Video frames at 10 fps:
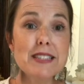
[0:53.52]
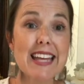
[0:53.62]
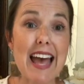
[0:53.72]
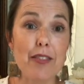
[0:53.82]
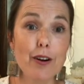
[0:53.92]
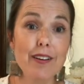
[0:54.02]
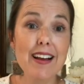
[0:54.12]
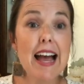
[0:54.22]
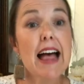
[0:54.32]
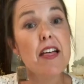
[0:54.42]
together.
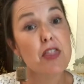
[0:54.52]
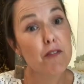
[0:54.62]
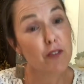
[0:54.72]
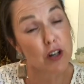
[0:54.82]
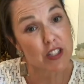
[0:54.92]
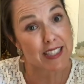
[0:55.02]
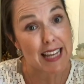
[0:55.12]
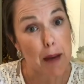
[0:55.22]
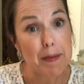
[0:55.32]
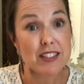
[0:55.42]
The first
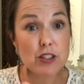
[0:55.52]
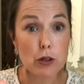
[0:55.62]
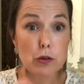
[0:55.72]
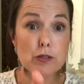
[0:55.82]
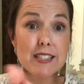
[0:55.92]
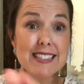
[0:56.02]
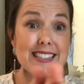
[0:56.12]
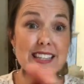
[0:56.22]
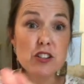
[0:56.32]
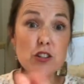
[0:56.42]
step in circles and
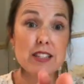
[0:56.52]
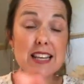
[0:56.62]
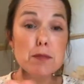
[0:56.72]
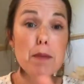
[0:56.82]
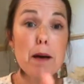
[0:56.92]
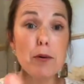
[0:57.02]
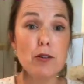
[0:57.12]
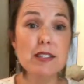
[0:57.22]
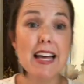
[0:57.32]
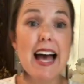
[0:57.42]
scissors is
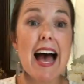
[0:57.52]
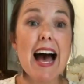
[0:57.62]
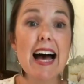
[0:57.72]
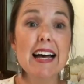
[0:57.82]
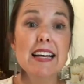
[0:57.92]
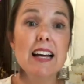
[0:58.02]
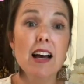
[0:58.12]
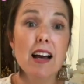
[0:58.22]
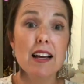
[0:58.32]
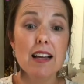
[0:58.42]
bubbles.
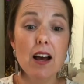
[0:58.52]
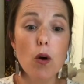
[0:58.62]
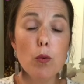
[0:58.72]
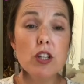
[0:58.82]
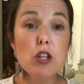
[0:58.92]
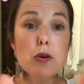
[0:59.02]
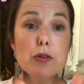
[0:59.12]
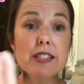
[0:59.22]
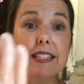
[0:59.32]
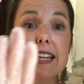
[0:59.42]
When you
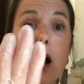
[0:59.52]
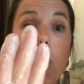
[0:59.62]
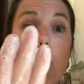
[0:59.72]
see a